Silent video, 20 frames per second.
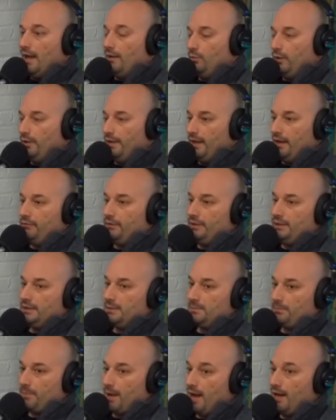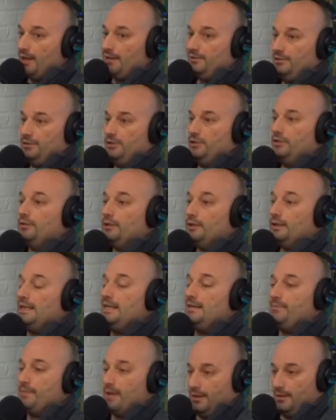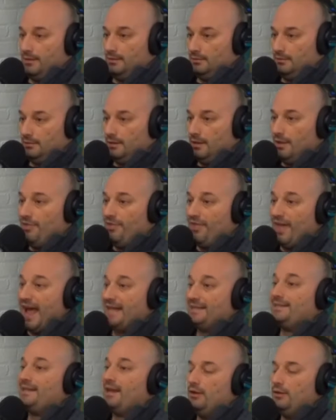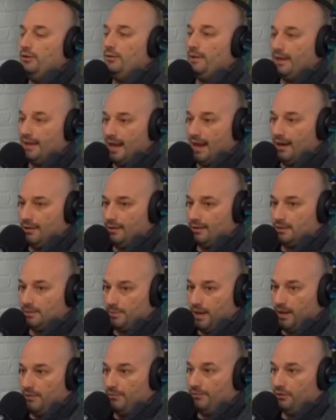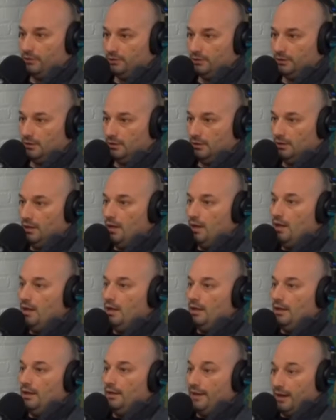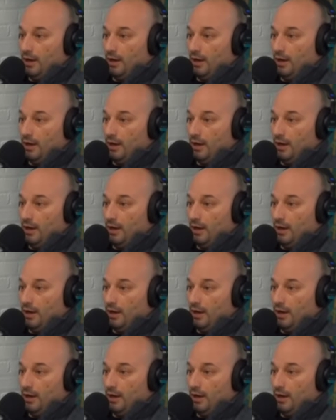And when they respond to your email, that's how you get out of the spam folder. Mm-hmm.